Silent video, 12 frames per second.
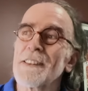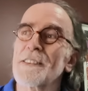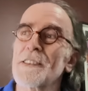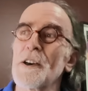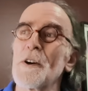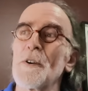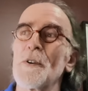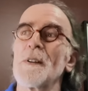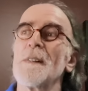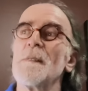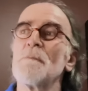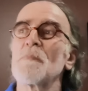so
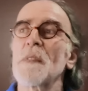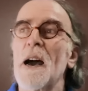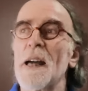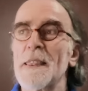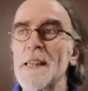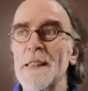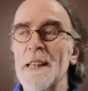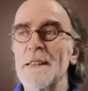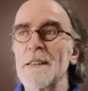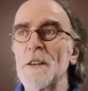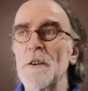I think you